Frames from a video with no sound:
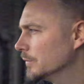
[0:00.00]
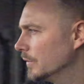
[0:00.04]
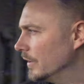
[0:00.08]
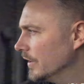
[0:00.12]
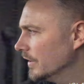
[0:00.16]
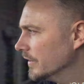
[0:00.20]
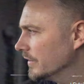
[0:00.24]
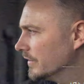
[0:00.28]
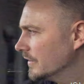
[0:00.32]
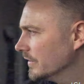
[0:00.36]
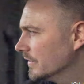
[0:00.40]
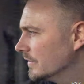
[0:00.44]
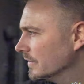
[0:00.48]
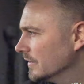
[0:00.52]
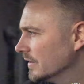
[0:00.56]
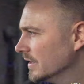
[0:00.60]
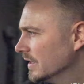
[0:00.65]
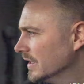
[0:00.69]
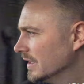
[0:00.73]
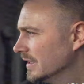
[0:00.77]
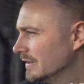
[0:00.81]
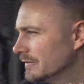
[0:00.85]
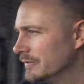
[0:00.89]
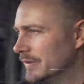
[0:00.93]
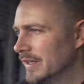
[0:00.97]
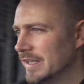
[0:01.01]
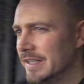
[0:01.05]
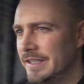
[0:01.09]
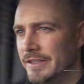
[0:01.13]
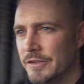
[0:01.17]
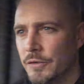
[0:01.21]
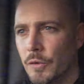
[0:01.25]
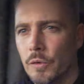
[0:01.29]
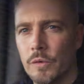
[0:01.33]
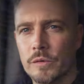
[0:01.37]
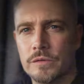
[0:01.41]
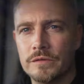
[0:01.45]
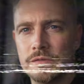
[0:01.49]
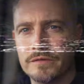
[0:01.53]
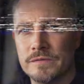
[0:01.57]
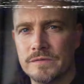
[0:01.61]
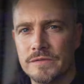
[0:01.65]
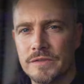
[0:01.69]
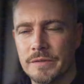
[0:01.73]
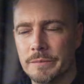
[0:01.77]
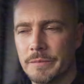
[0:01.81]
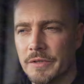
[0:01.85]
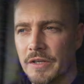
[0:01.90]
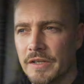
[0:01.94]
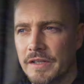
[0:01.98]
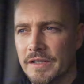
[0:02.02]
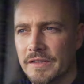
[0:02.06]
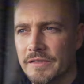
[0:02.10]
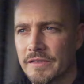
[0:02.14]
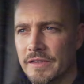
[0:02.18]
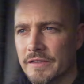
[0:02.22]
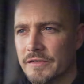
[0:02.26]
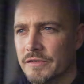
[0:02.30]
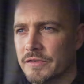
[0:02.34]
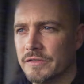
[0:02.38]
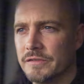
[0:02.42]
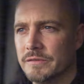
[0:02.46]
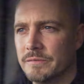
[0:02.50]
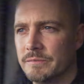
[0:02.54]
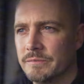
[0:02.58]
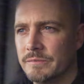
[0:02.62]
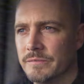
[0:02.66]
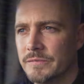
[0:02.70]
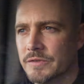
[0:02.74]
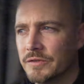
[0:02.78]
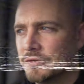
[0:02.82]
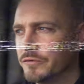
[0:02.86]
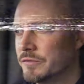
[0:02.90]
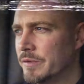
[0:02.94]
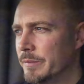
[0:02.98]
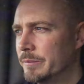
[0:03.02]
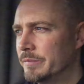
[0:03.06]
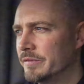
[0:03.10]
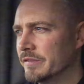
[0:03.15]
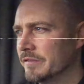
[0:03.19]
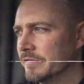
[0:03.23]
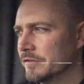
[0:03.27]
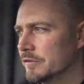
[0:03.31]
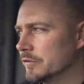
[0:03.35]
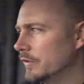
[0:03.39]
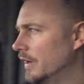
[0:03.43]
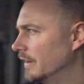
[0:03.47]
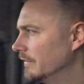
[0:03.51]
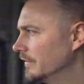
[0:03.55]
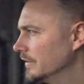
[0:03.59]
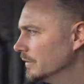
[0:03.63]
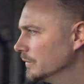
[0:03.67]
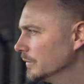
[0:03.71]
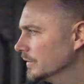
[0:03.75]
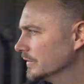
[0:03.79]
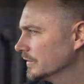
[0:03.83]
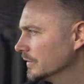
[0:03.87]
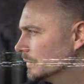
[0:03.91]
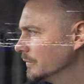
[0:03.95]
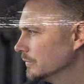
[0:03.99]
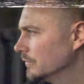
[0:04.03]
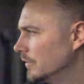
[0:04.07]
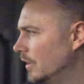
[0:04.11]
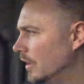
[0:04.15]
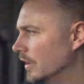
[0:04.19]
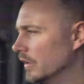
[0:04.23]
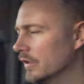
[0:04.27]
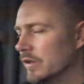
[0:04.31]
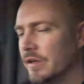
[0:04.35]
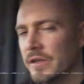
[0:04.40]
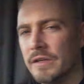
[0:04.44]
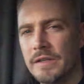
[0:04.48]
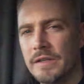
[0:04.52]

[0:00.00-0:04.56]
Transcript: worth really noting, to be honest. They're just strips of gravel with some rock.